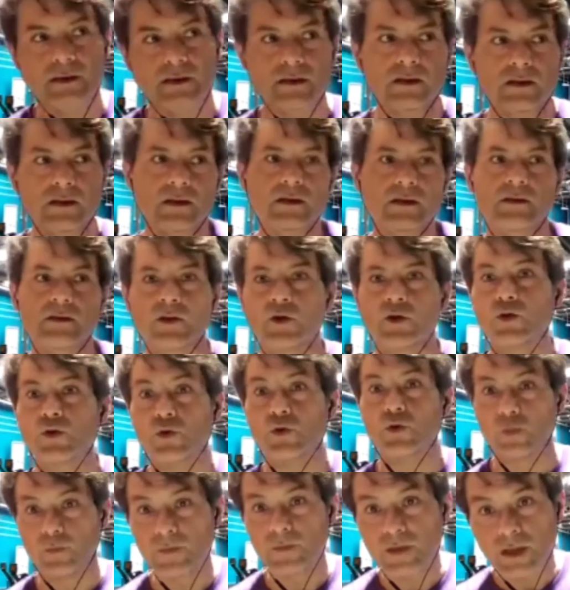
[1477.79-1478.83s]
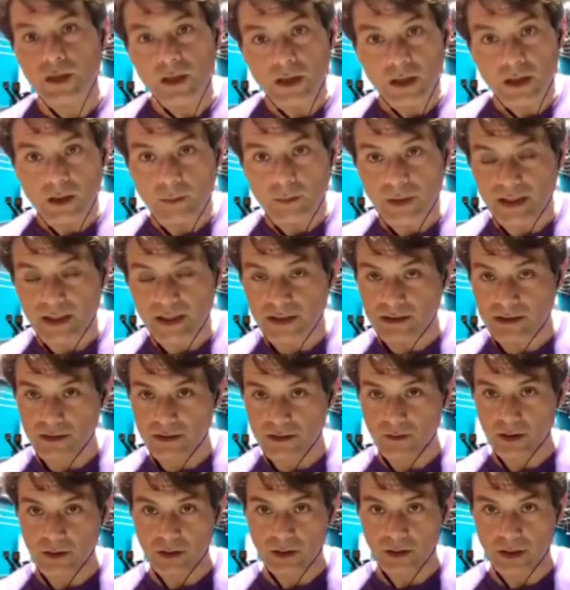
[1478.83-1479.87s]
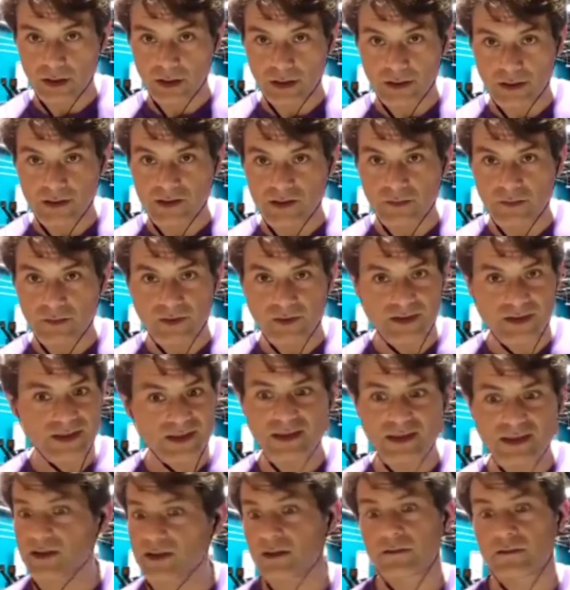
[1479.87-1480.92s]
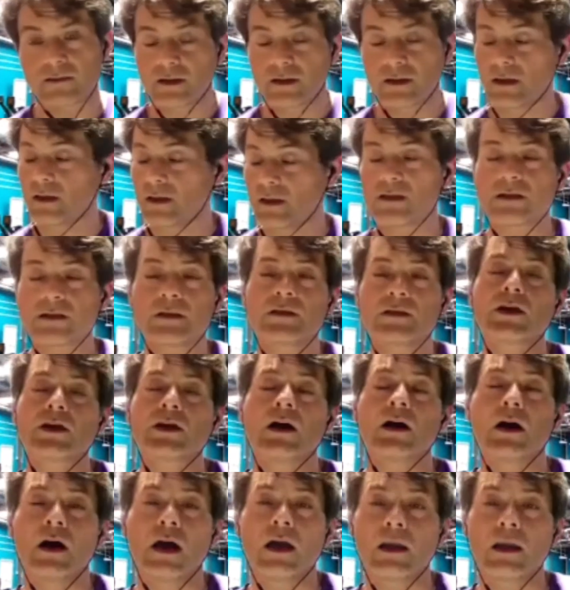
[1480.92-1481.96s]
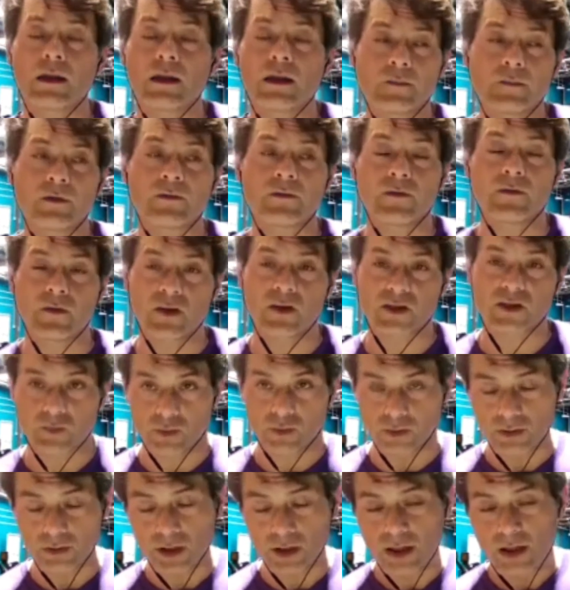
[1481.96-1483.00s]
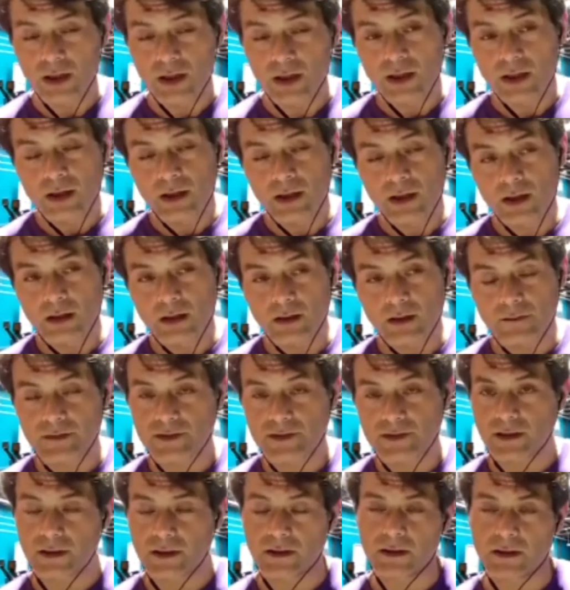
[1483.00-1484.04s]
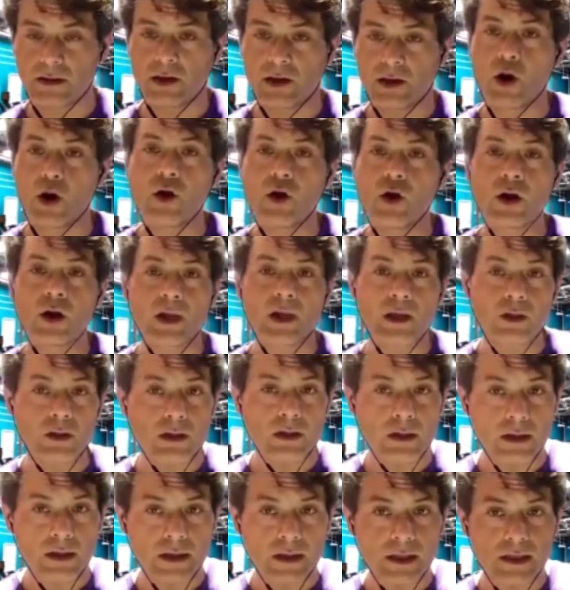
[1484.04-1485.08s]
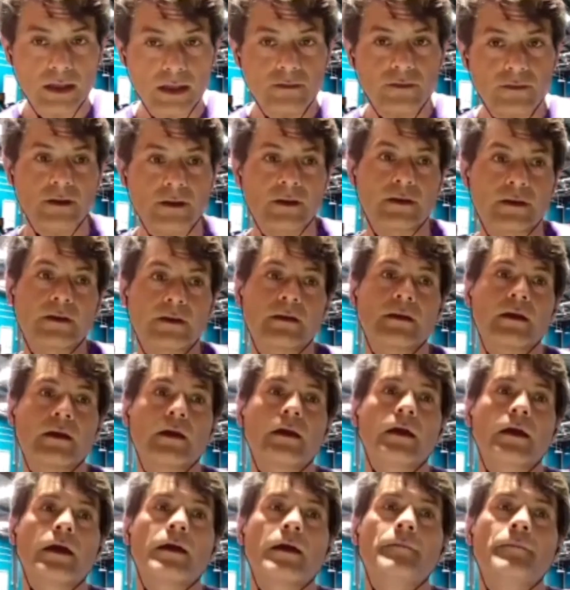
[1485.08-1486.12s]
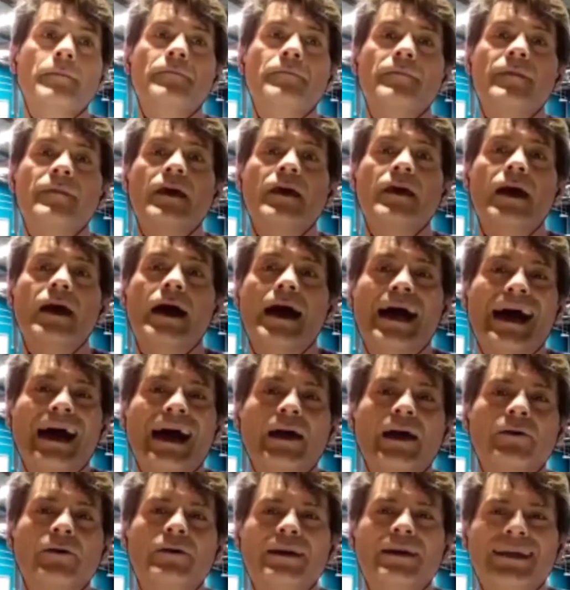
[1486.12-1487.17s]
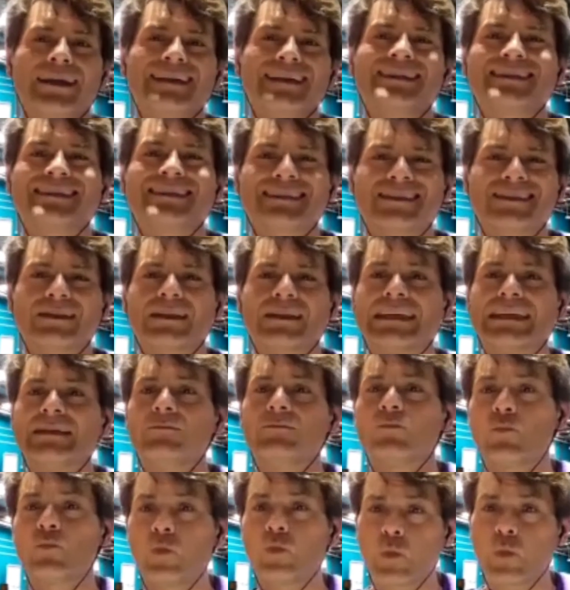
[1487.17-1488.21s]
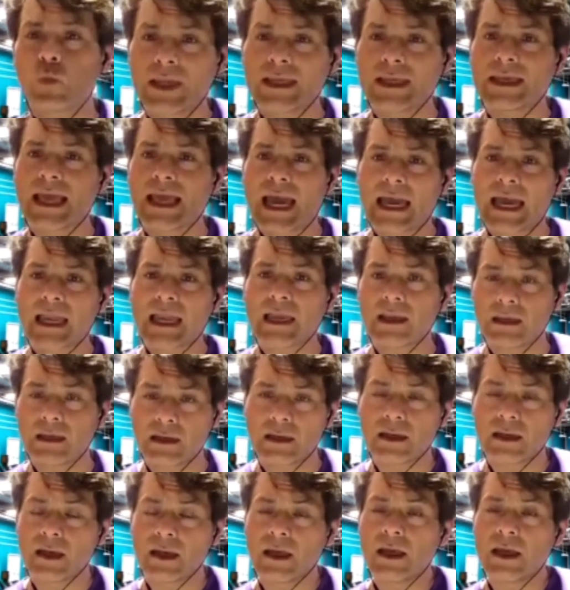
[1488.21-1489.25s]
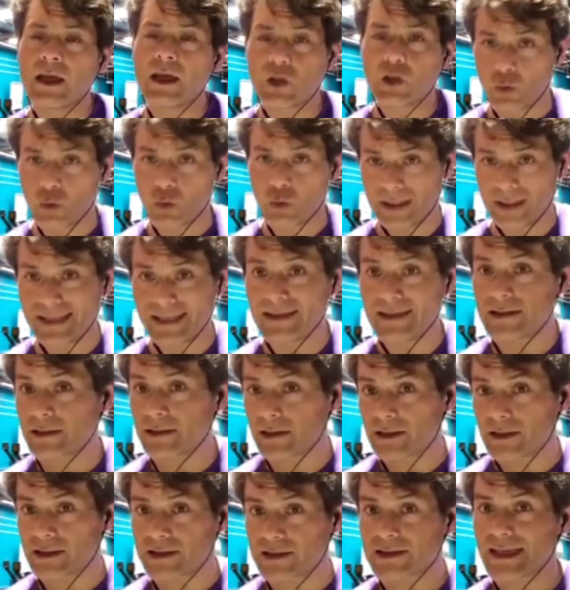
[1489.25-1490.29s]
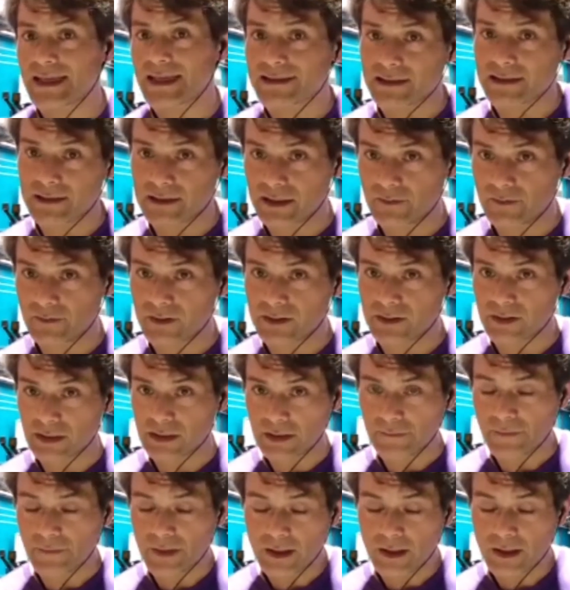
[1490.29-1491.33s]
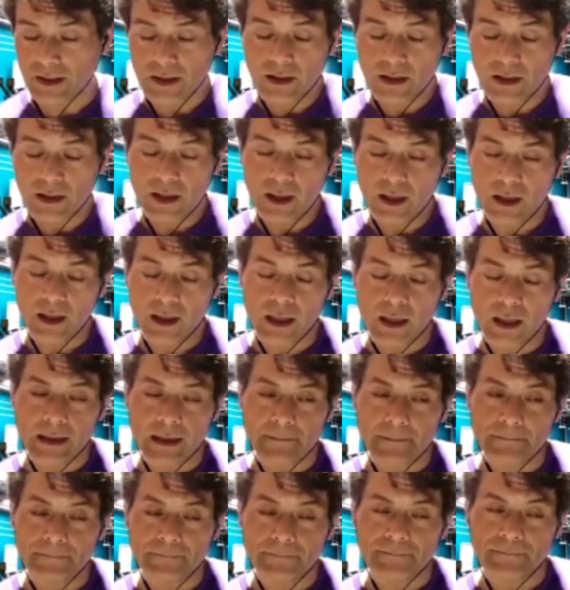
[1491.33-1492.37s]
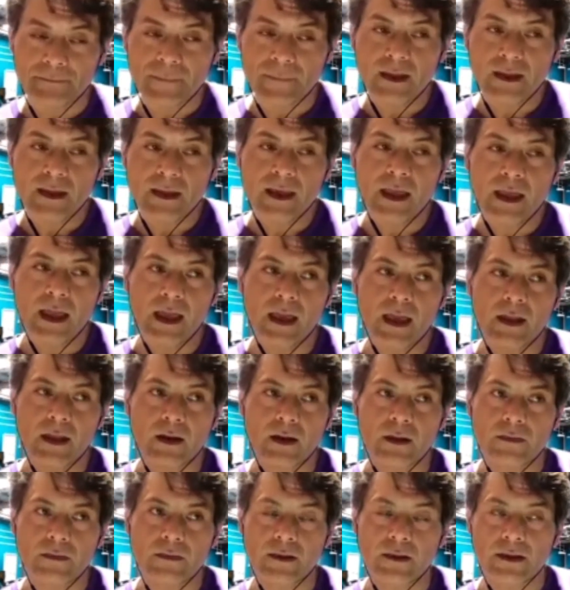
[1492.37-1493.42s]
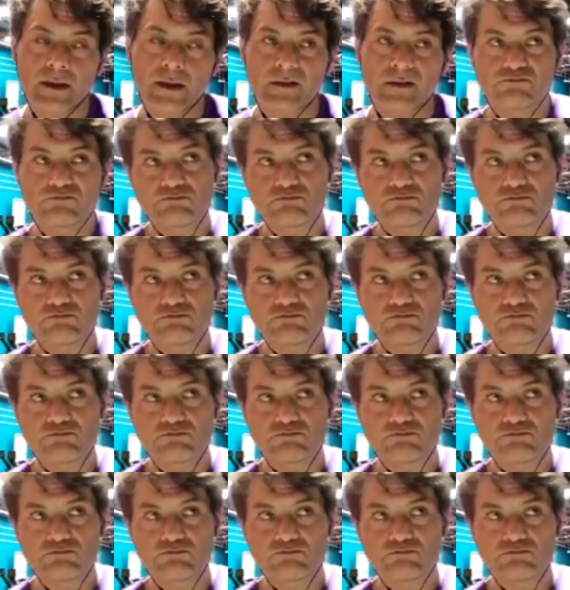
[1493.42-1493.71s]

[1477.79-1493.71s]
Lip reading: you're doomed because you've got early insulin resistance. It is entirely reversible. Obviously, the longer you leave it, the harder it is to regain your insulin sensitivity. And I think,